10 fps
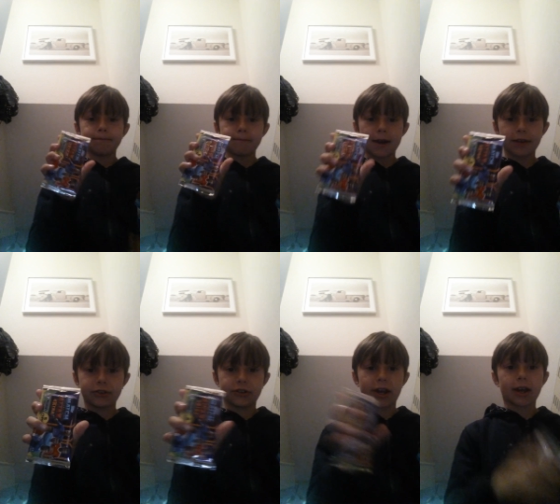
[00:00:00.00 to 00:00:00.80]

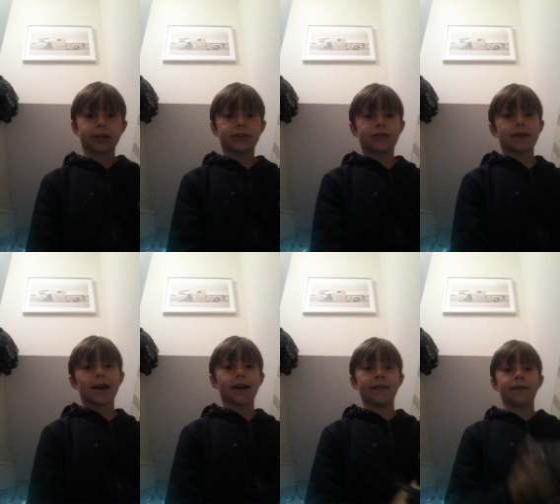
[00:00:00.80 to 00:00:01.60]
Match Attax
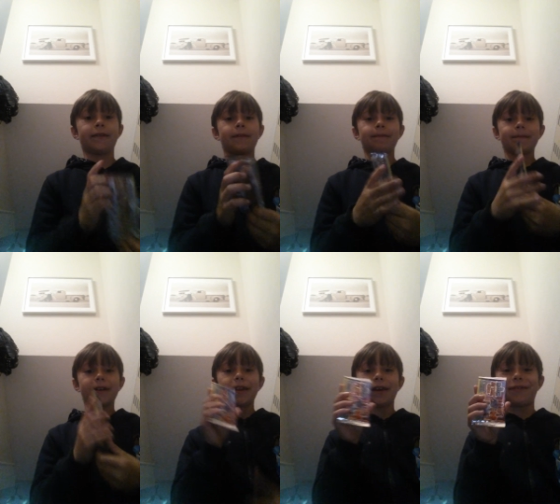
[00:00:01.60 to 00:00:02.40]
and
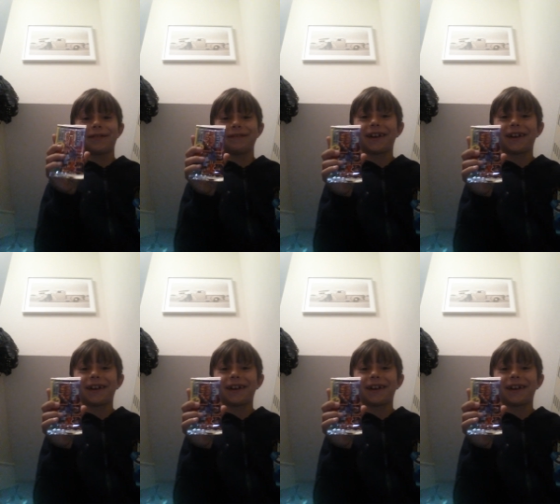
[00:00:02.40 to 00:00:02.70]
another